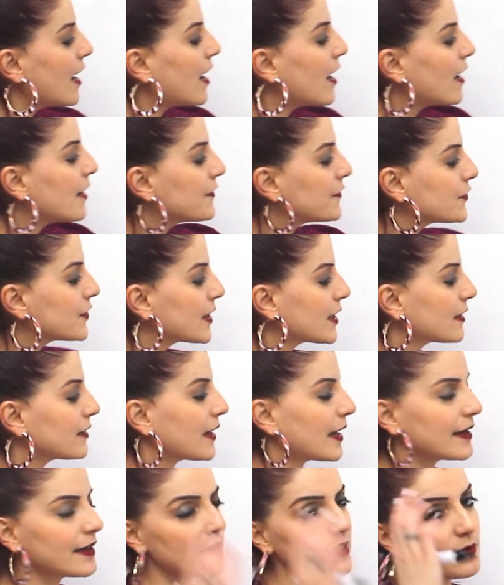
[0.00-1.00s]
unreal
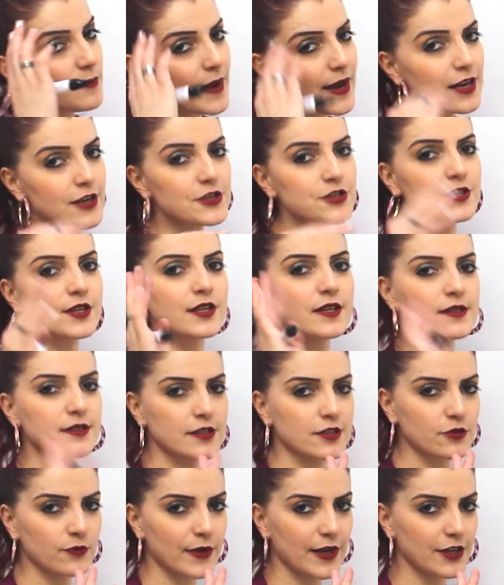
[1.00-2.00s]
and imaginary
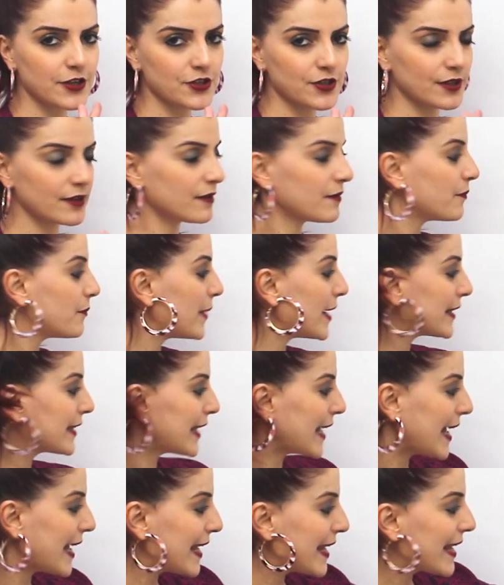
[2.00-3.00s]
situation,
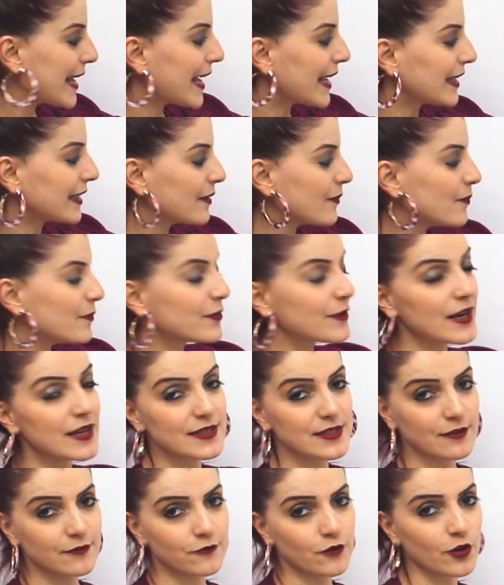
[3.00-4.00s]
but again,
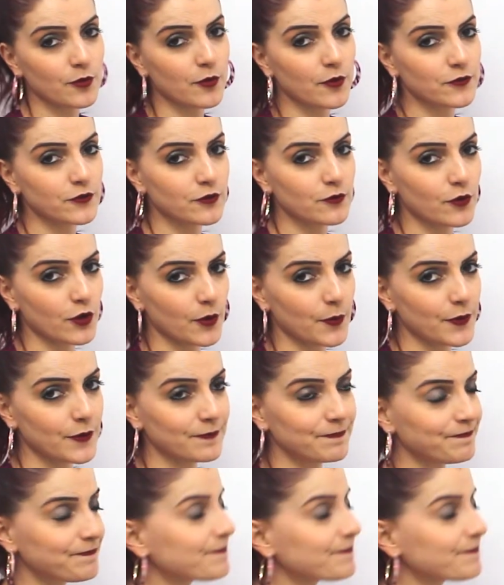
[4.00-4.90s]
present form of the verb.